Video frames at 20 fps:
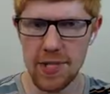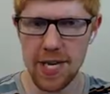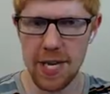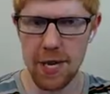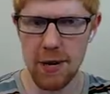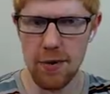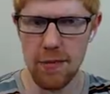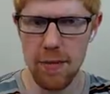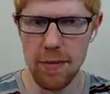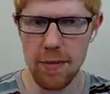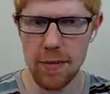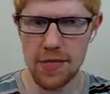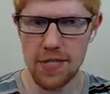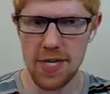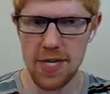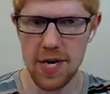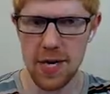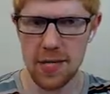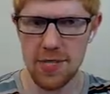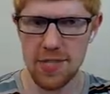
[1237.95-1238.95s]
I can't remember what it's
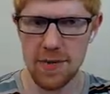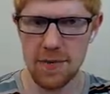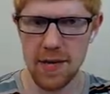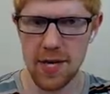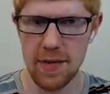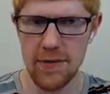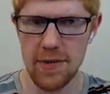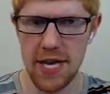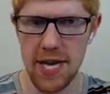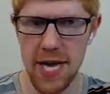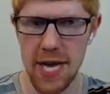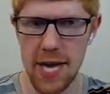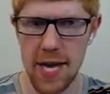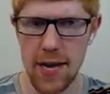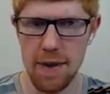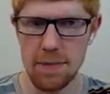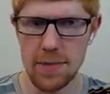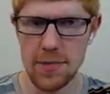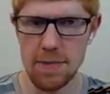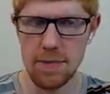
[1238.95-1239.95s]
called. Something of the
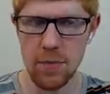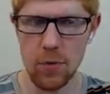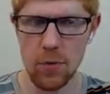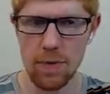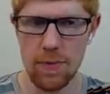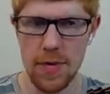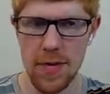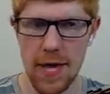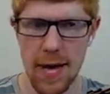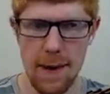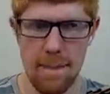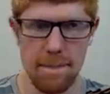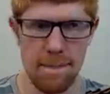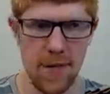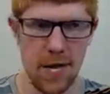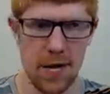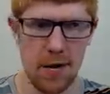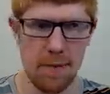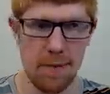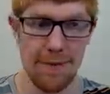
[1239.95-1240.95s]
Damned. But we'll be there,
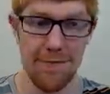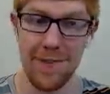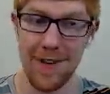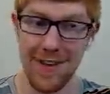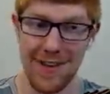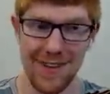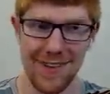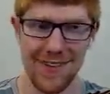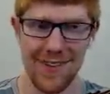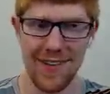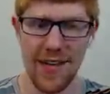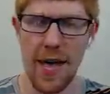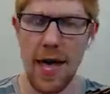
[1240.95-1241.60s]
and it'll be fun.